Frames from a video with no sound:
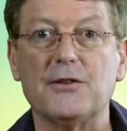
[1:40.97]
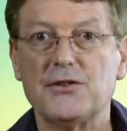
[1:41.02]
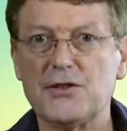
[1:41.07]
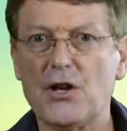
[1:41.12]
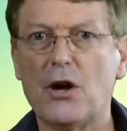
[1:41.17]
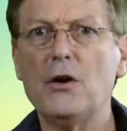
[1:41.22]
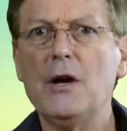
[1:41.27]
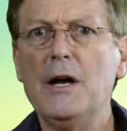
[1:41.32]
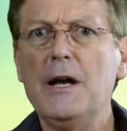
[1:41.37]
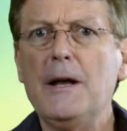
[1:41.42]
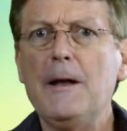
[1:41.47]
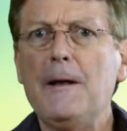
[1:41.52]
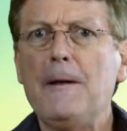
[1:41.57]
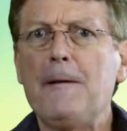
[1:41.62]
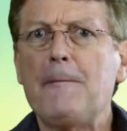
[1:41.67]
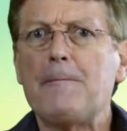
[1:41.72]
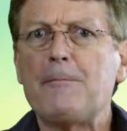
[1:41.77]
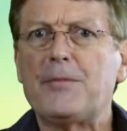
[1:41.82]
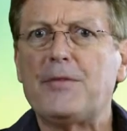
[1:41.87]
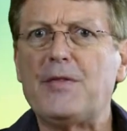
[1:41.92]
So
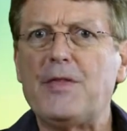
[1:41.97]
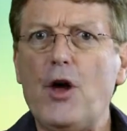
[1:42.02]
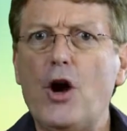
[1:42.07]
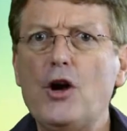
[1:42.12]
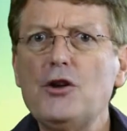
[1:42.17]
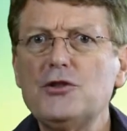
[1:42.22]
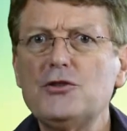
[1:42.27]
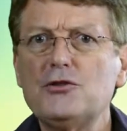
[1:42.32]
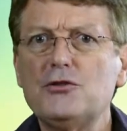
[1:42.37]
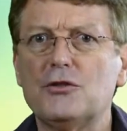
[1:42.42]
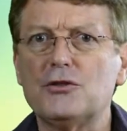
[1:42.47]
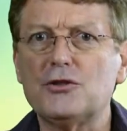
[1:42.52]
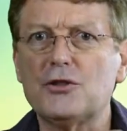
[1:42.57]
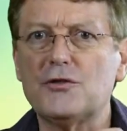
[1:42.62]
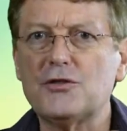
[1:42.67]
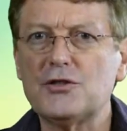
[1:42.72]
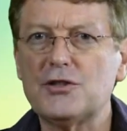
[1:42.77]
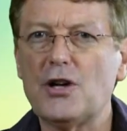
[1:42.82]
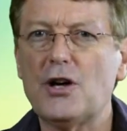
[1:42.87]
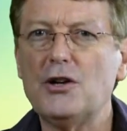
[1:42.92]
those sorts of
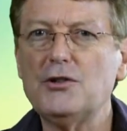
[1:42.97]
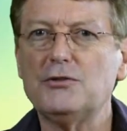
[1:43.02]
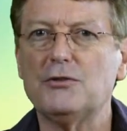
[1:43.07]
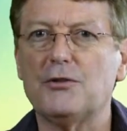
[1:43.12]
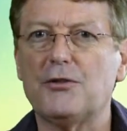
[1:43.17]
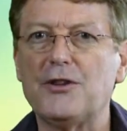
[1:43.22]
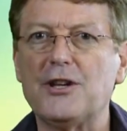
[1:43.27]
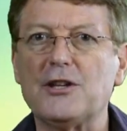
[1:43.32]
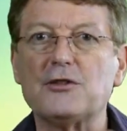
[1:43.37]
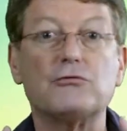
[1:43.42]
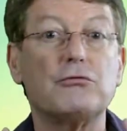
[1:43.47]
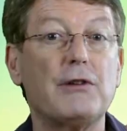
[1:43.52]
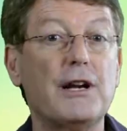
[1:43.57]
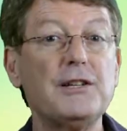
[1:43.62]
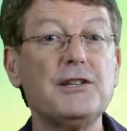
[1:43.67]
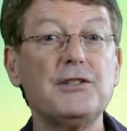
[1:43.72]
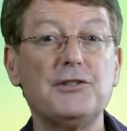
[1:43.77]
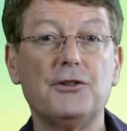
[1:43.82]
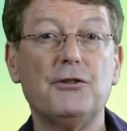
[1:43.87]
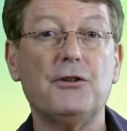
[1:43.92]
social things
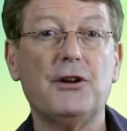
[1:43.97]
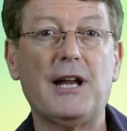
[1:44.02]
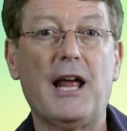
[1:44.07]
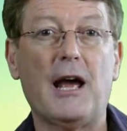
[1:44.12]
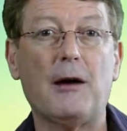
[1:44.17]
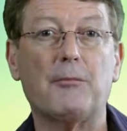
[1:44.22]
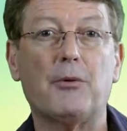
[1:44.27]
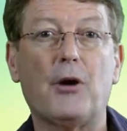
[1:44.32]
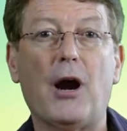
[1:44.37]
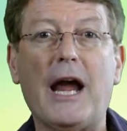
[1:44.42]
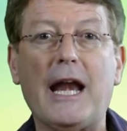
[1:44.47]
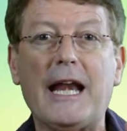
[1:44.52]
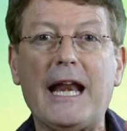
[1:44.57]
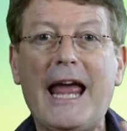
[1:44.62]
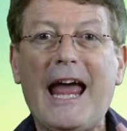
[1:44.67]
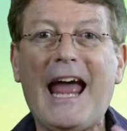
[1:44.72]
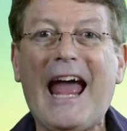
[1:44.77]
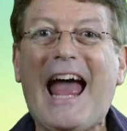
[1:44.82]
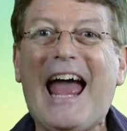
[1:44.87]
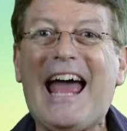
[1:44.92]
register in our brain
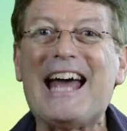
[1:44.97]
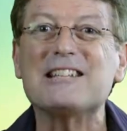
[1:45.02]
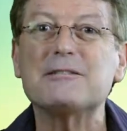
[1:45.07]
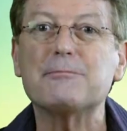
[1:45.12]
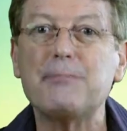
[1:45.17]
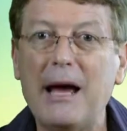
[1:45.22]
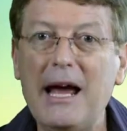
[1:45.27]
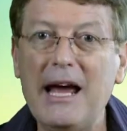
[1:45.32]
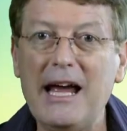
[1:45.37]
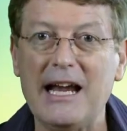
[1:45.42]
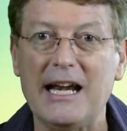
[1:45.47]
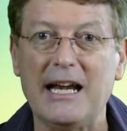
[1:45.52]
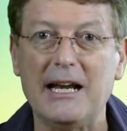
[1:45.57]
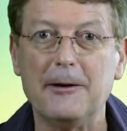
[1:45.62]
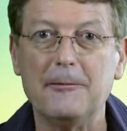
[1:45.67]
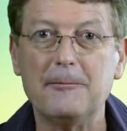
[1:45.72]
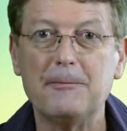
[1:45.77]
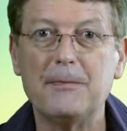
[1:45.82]
as pain,